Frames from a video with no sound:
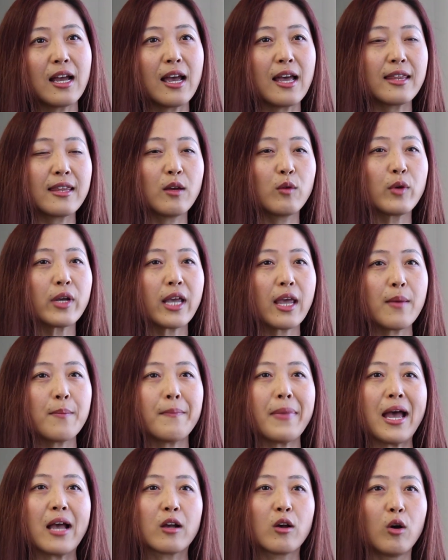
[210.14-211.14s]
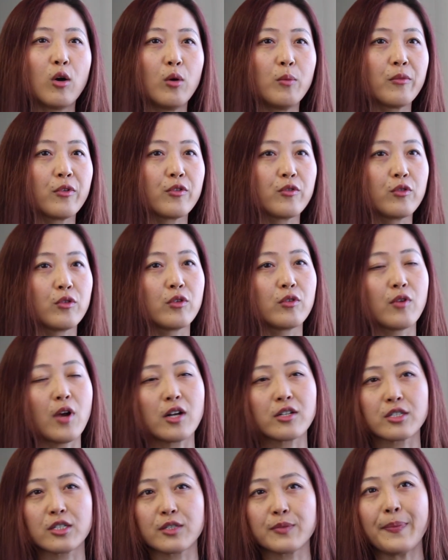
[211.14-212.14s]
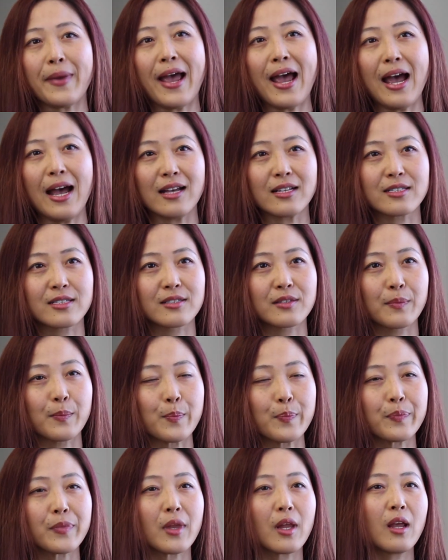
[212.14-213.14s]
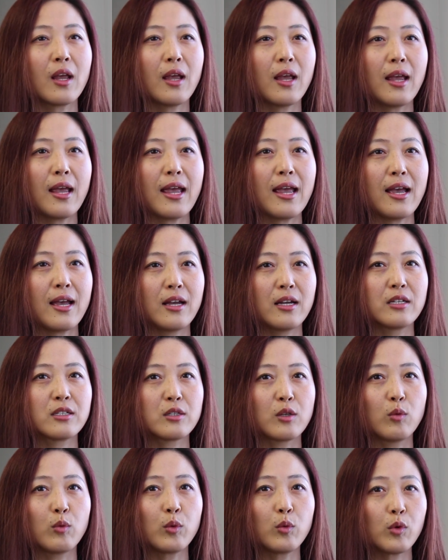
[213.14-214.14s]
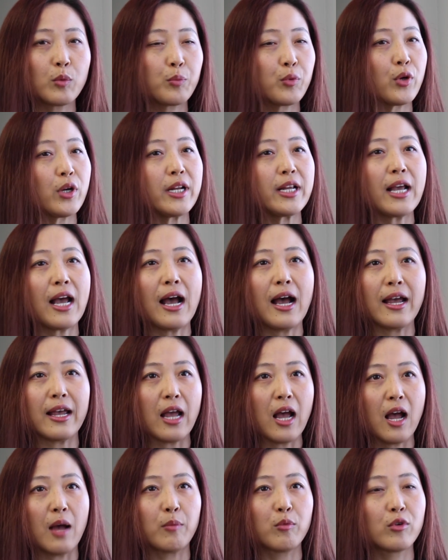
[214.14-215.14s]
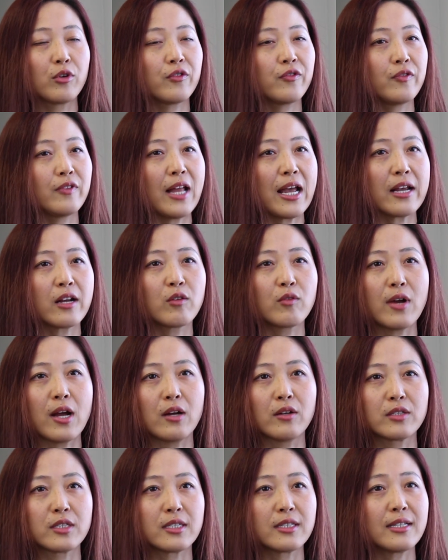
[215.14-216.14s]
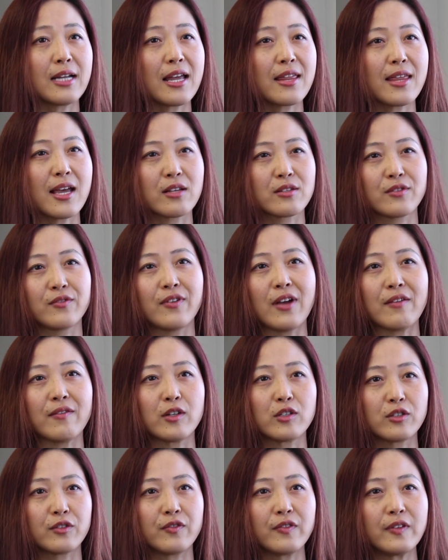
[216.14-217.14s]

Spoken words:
and then we came back home through the Rogers Pass. And we were pretty high up. We're flying around 9,500